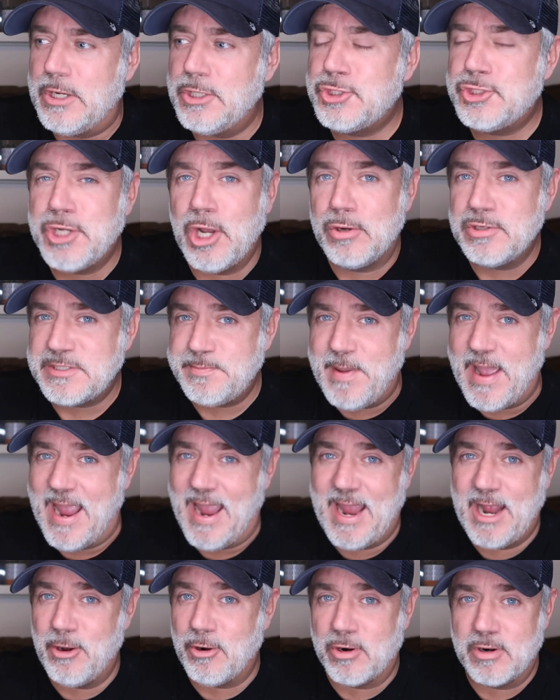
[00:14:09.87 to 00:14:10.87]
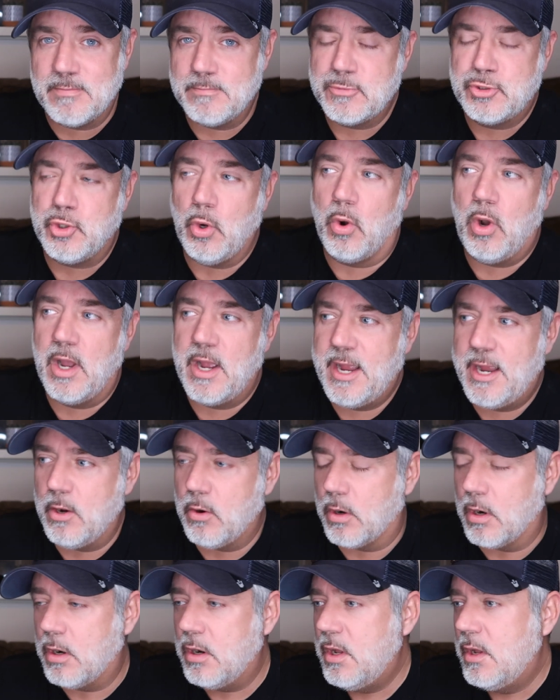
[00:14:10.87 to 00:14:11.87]
shows pain or joy
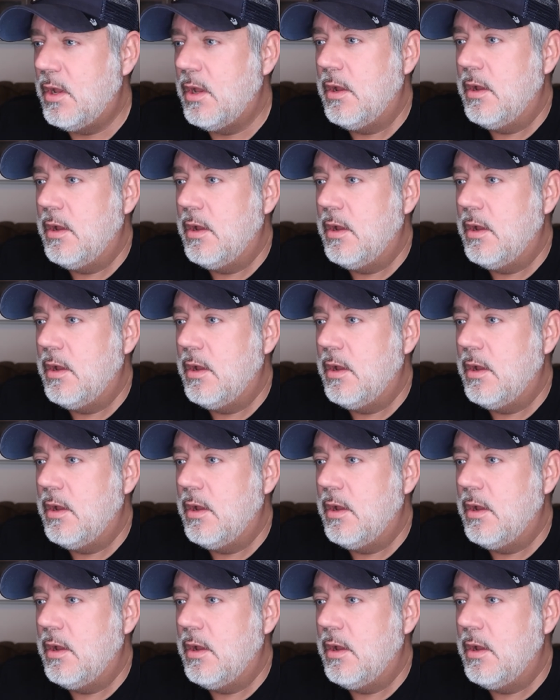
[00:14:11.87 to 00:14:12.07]
or